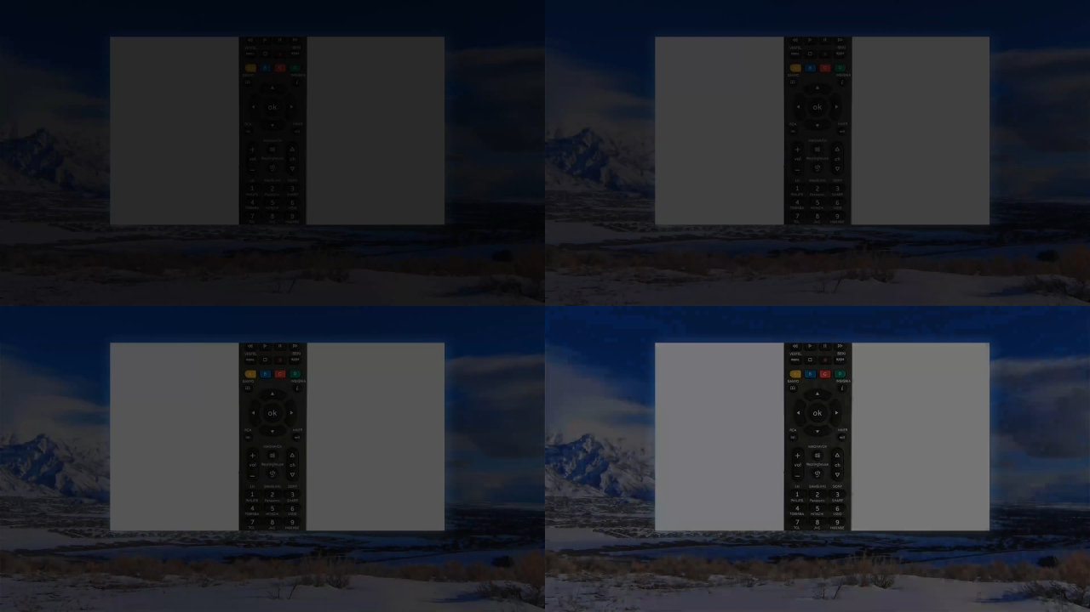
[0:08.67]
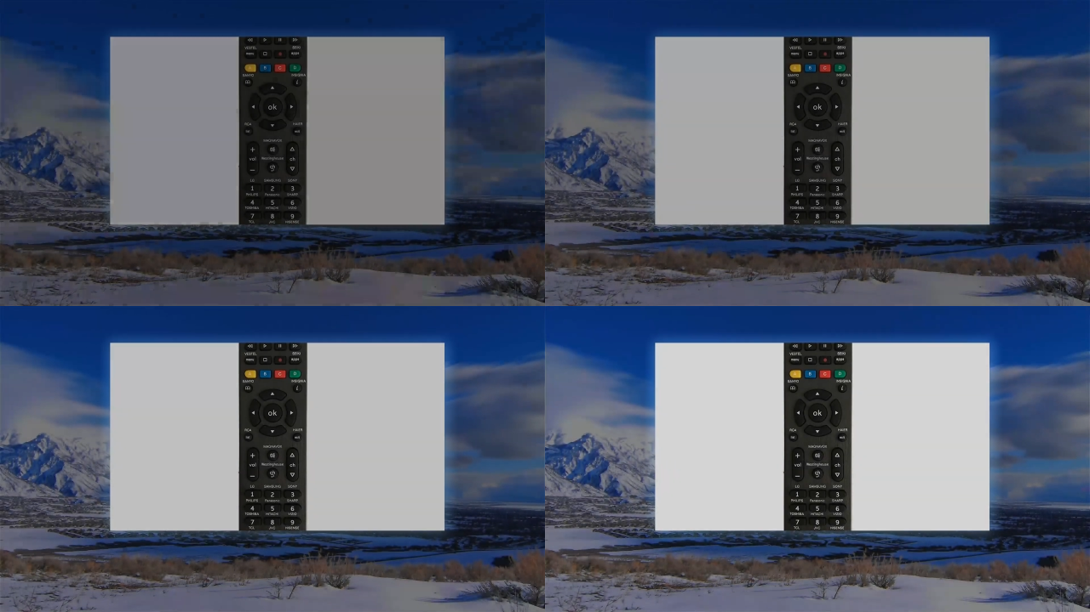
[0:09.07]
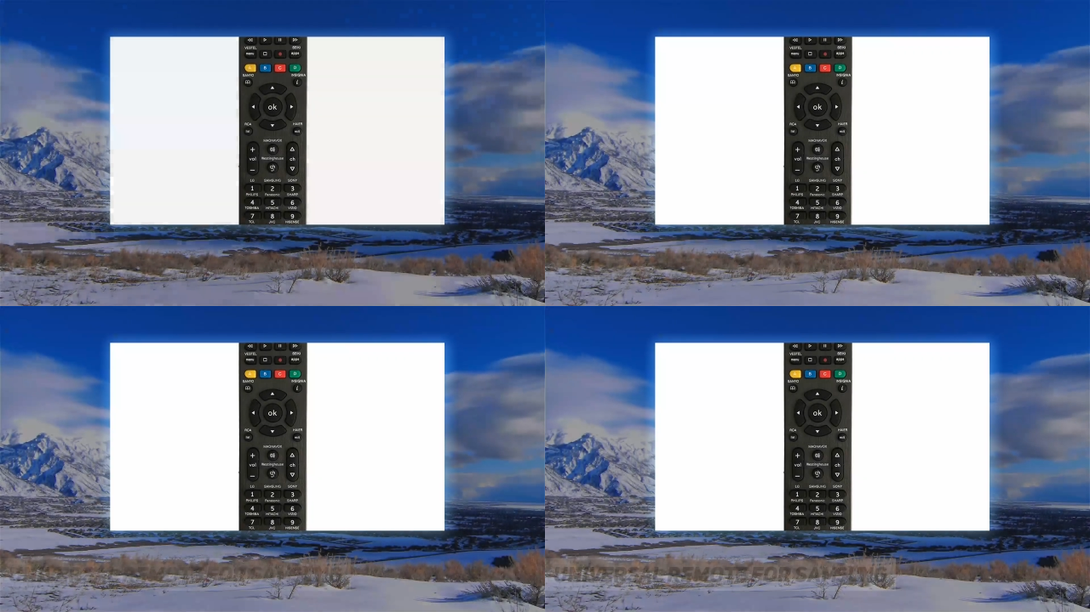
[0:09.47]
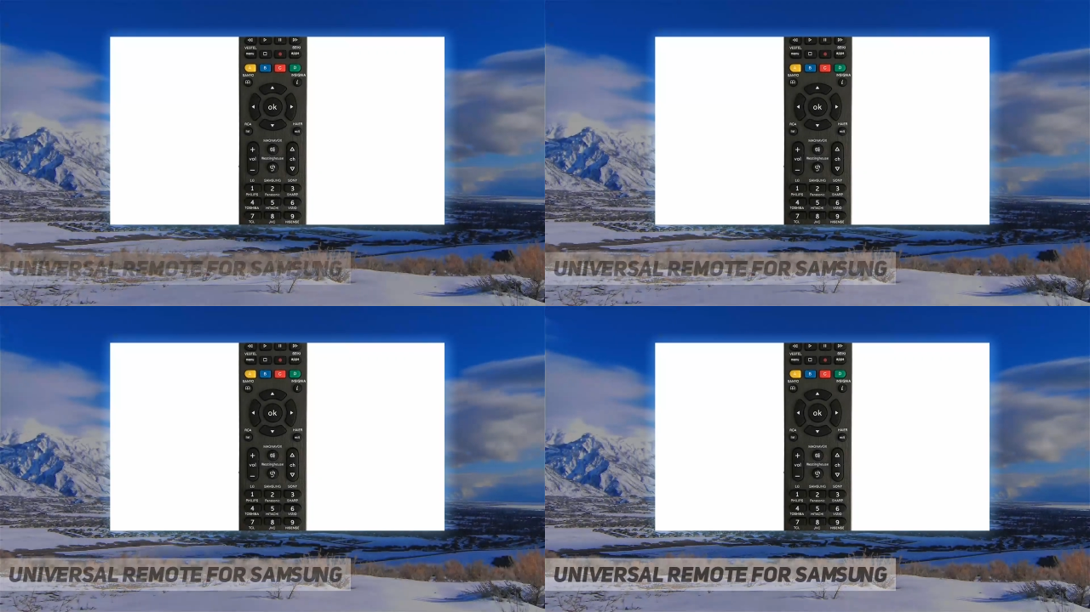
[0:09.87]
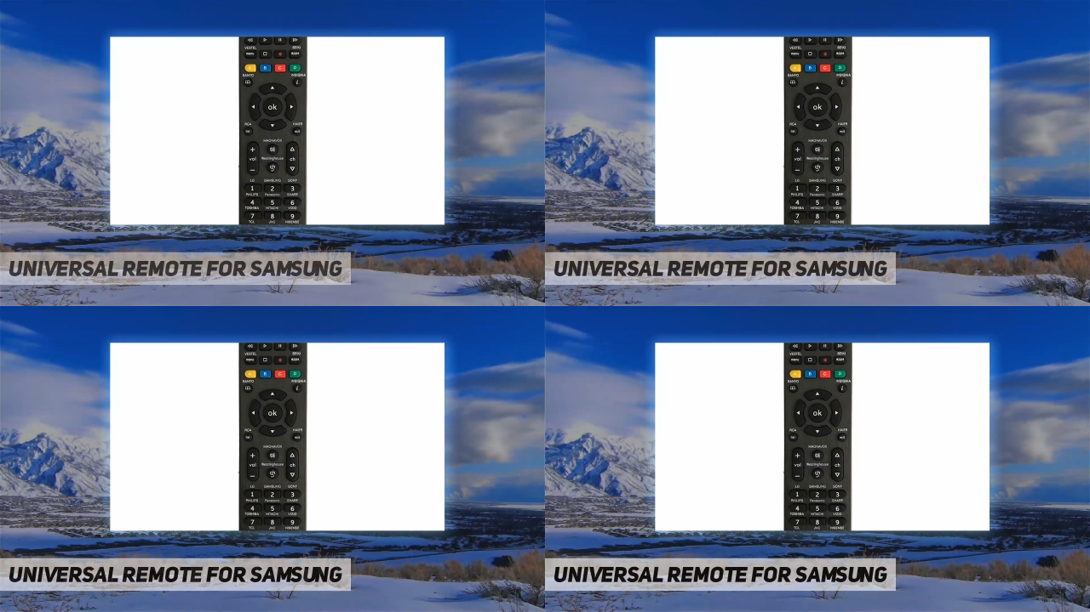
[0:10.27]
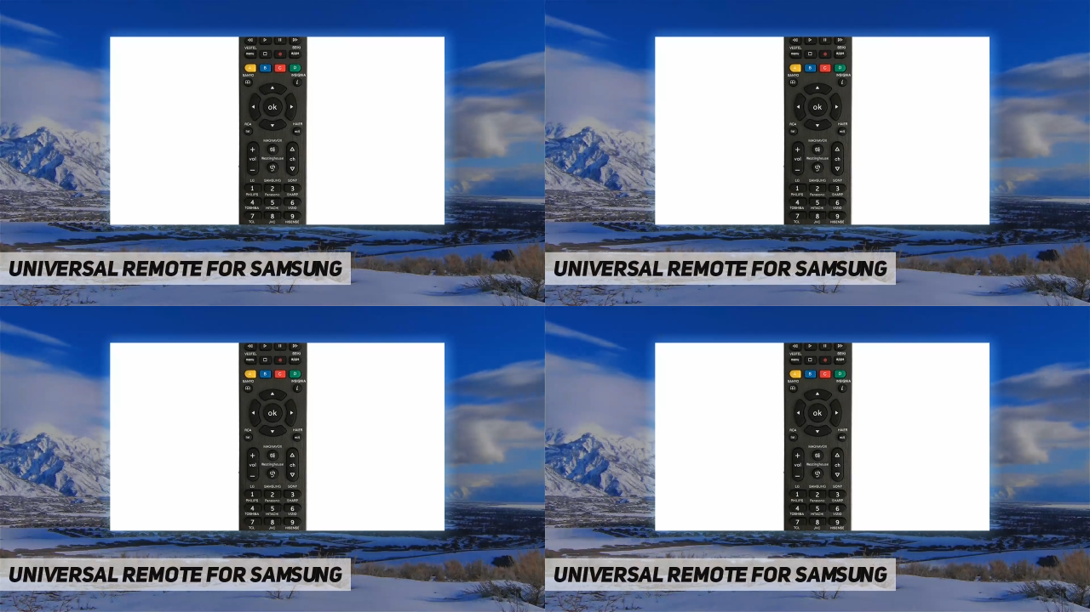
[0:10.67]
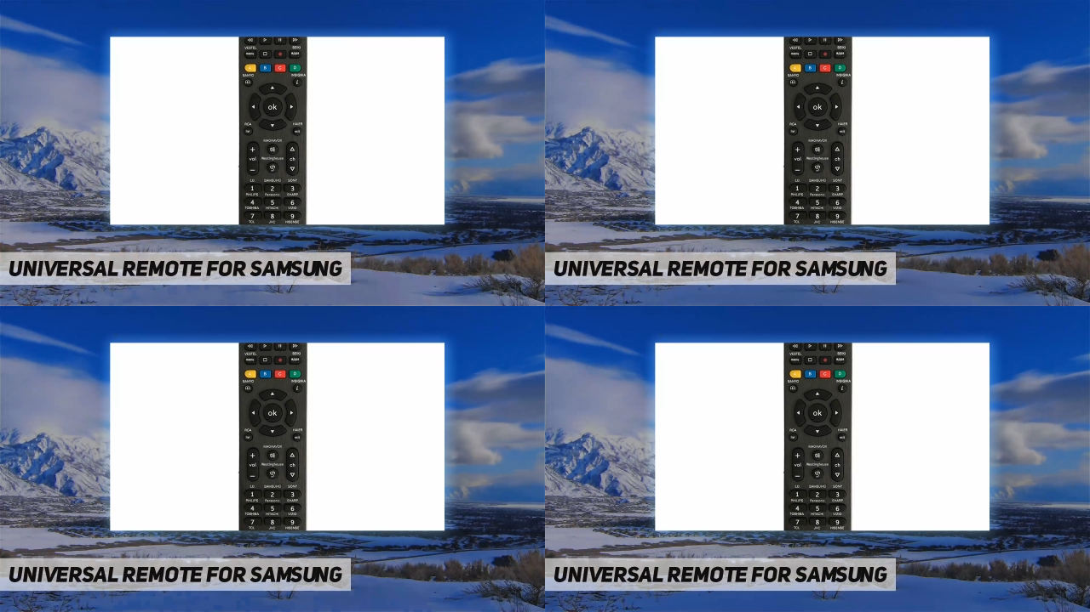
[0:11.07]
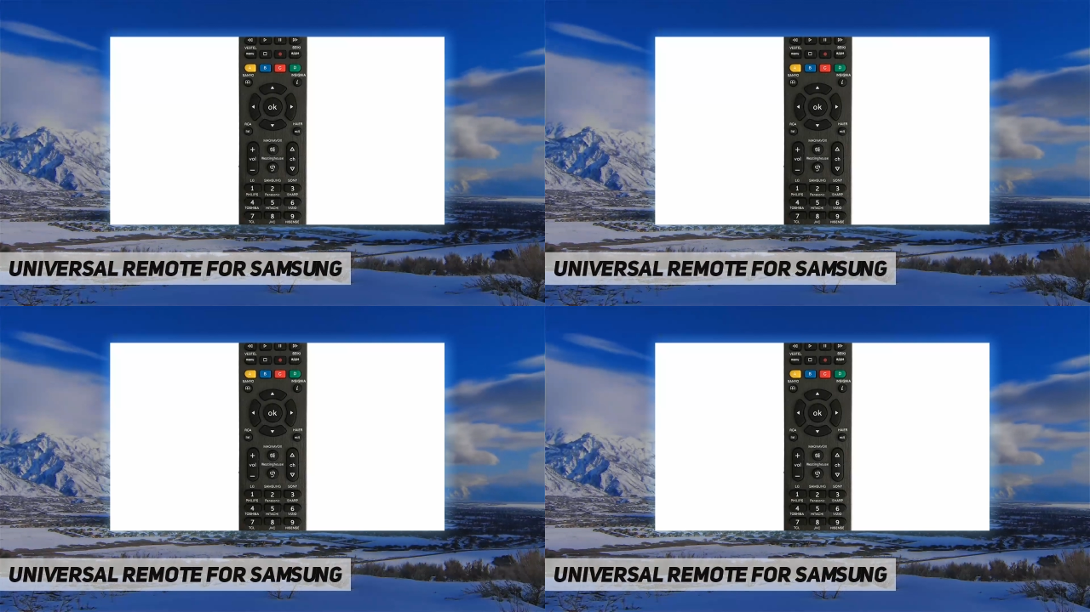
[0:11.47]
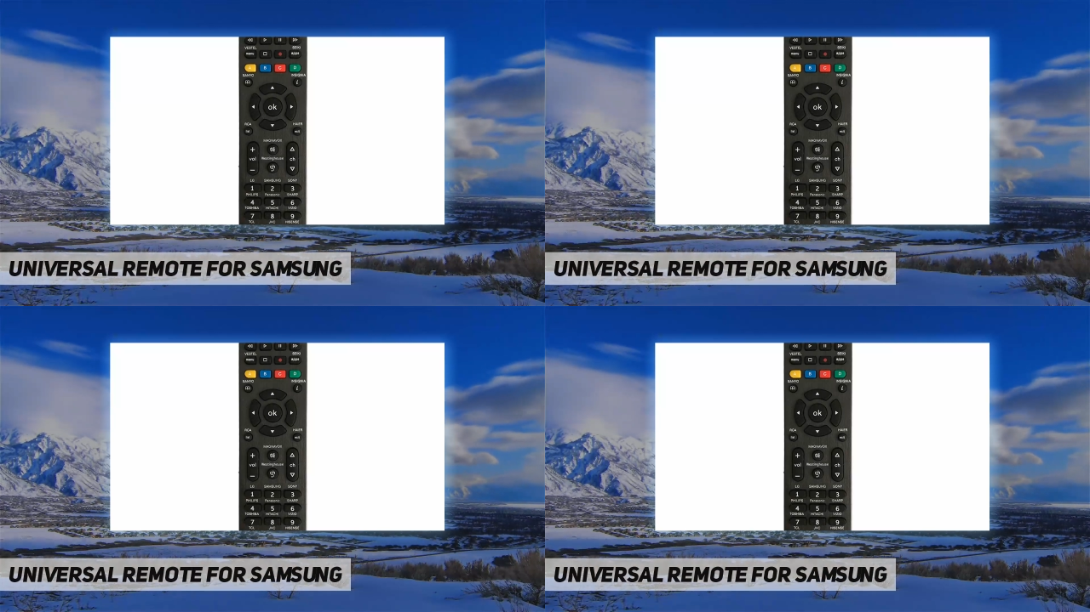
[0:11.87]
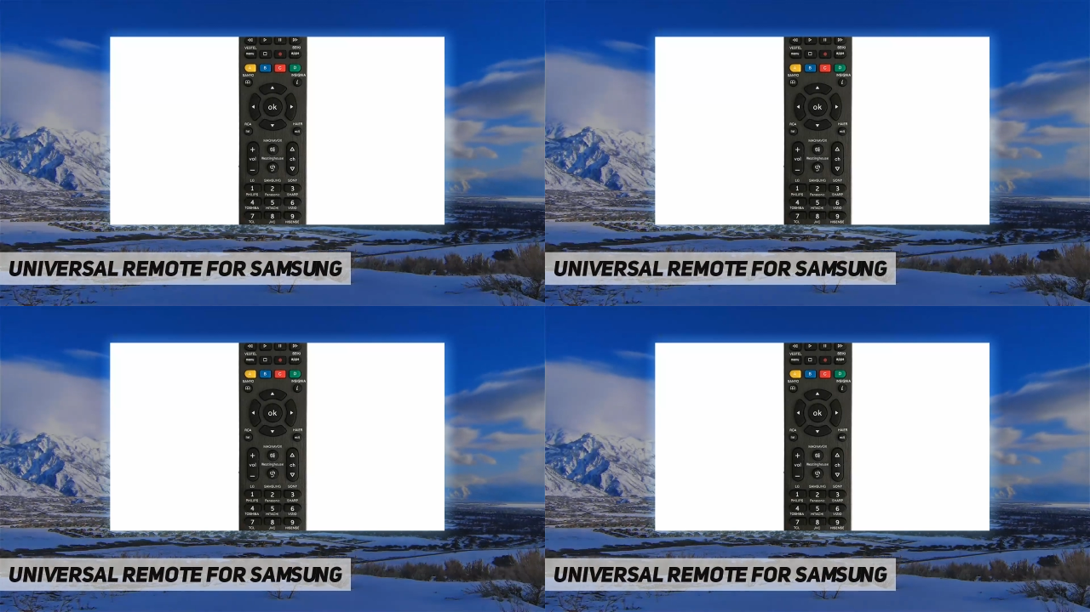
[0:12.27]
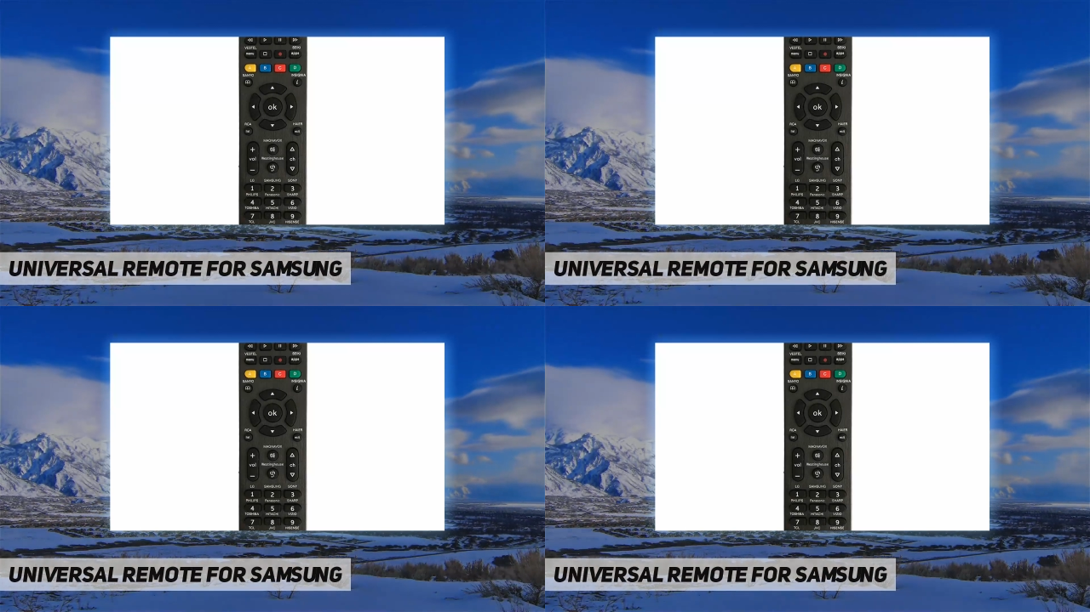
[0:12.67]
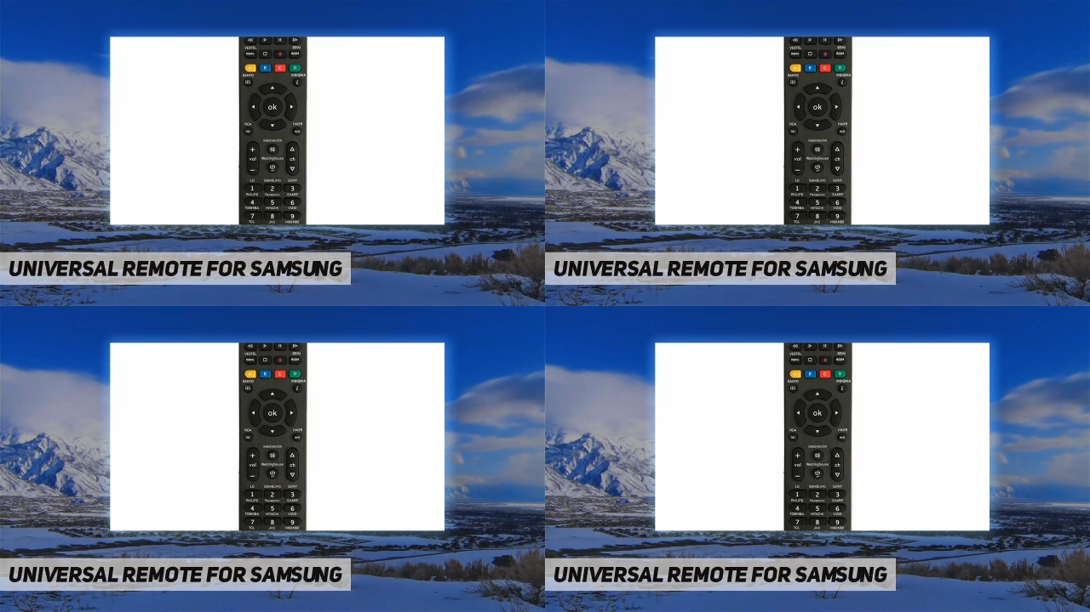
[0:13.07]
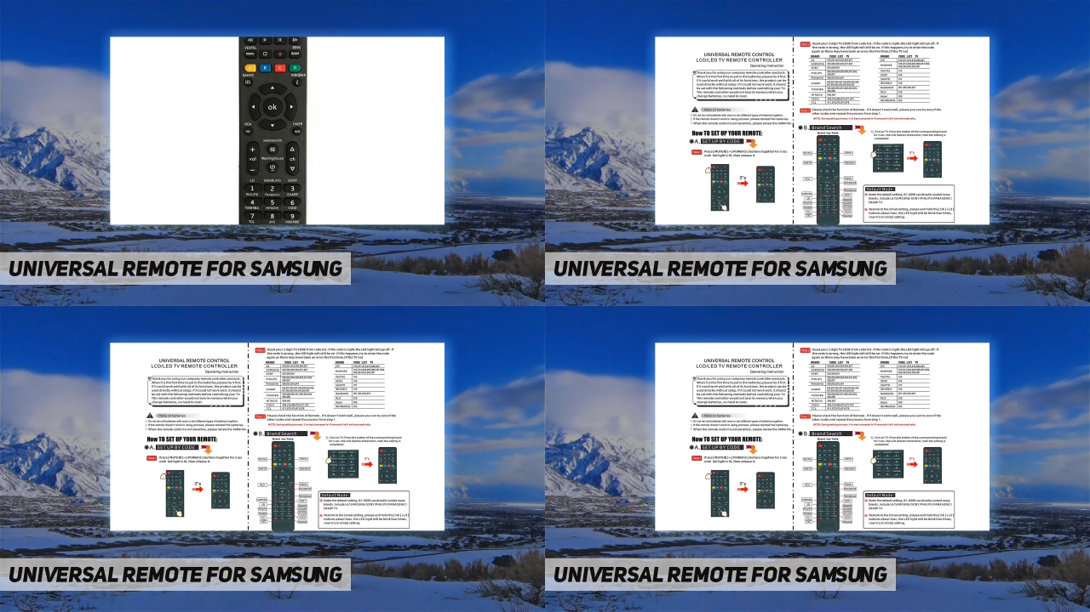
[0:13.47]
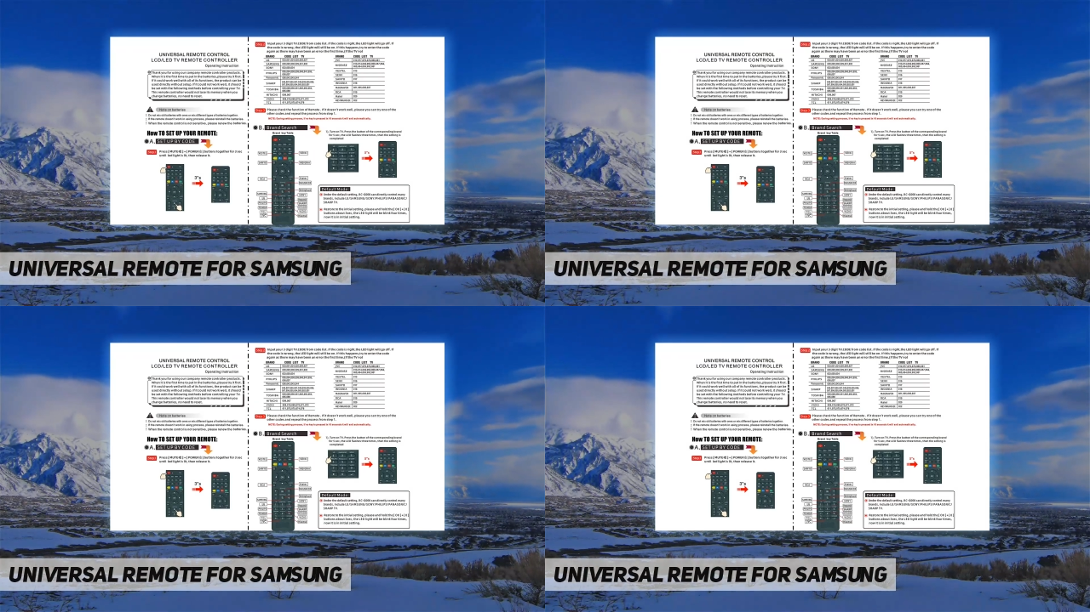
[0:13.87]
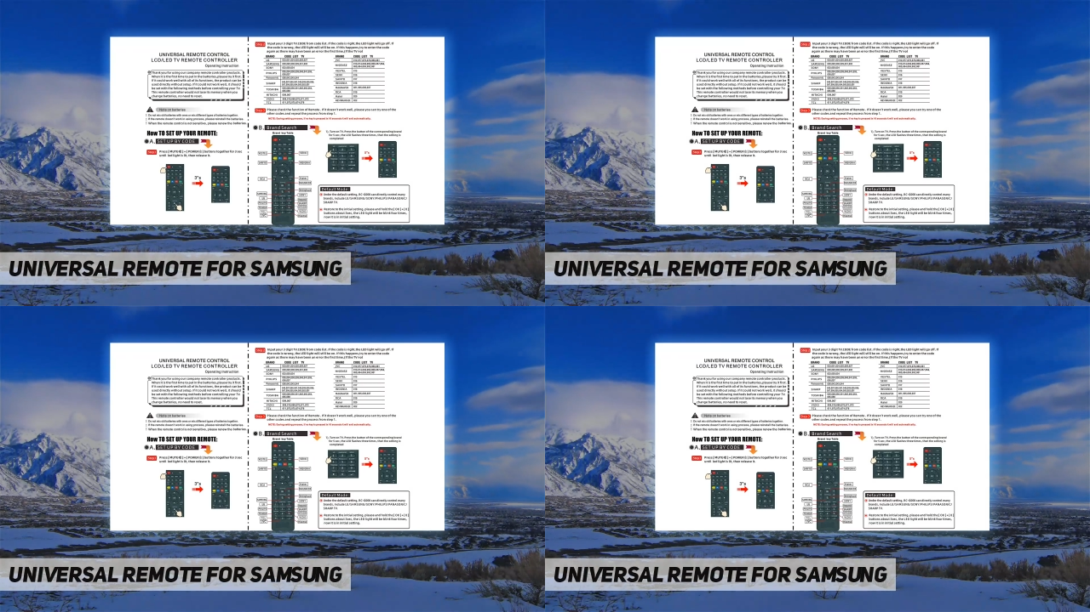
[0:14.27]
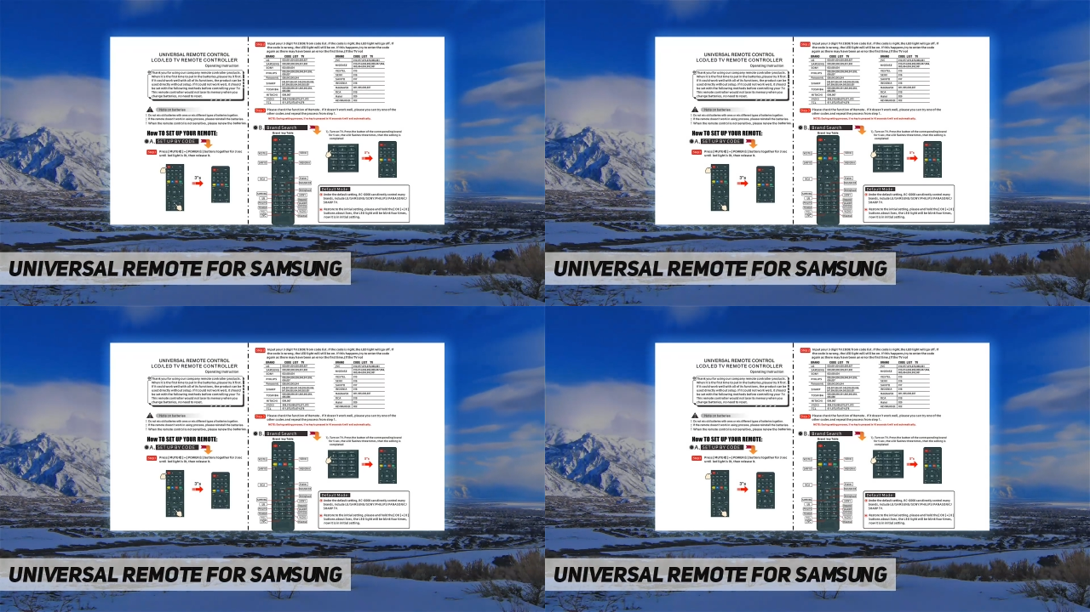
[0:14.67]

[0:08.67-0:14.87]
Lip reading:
(no speaker visible)